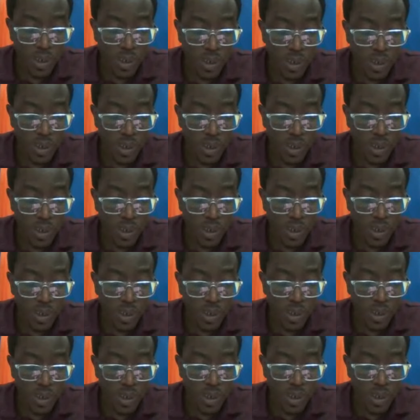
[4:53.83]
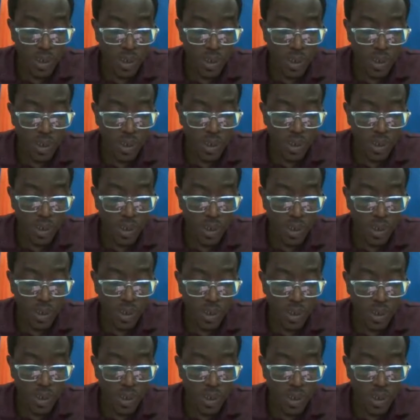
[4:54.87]
Kevin De Bruyne
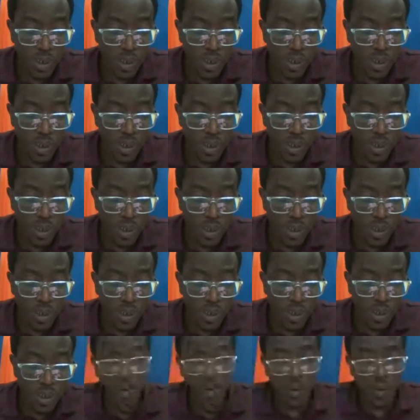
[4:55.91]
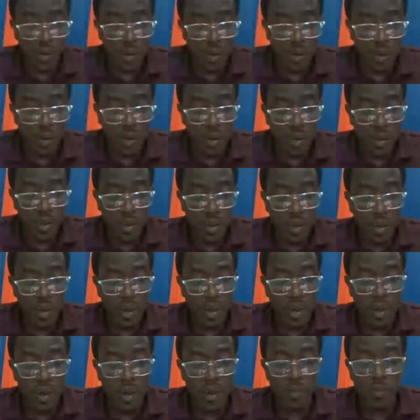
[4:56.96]
scoring there.
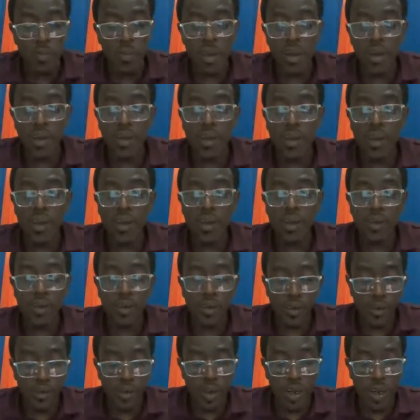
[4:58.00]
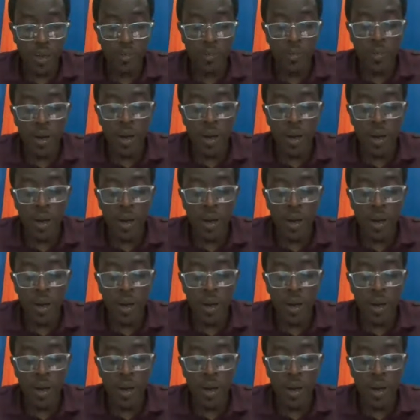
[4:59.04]
And then Riyad